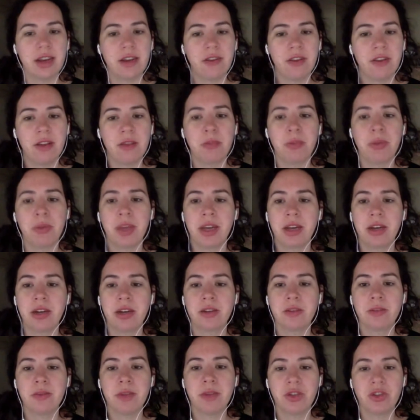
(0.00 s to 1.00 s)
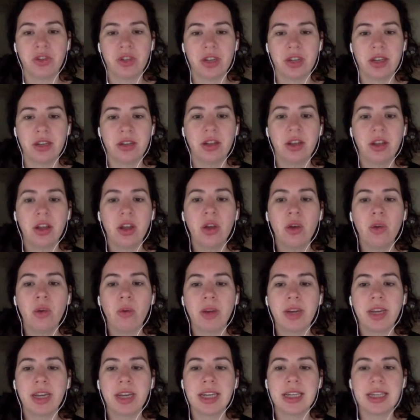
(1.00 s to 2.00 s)
and event planners mentioned
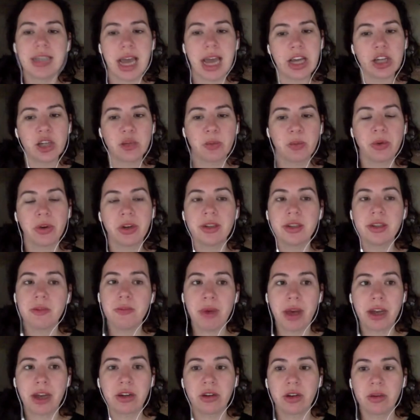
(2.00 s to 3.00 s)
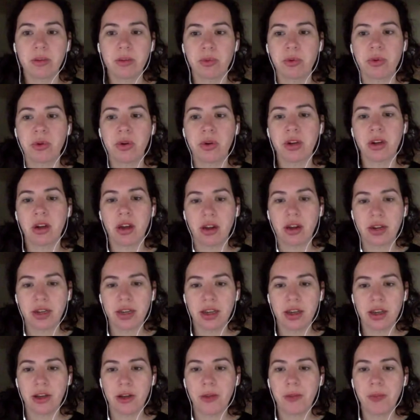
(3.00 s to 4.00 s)
wanting a dashboard to better import
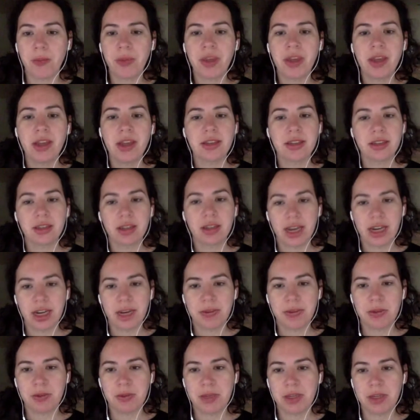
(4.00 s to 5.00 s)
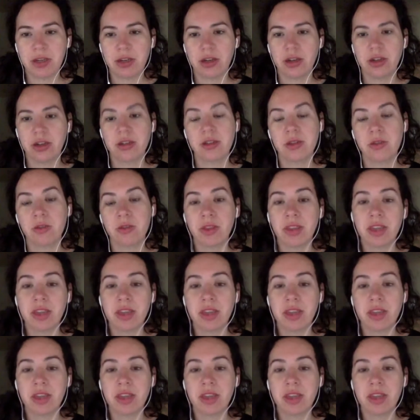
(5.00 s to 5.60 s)
audio, to line up speakers.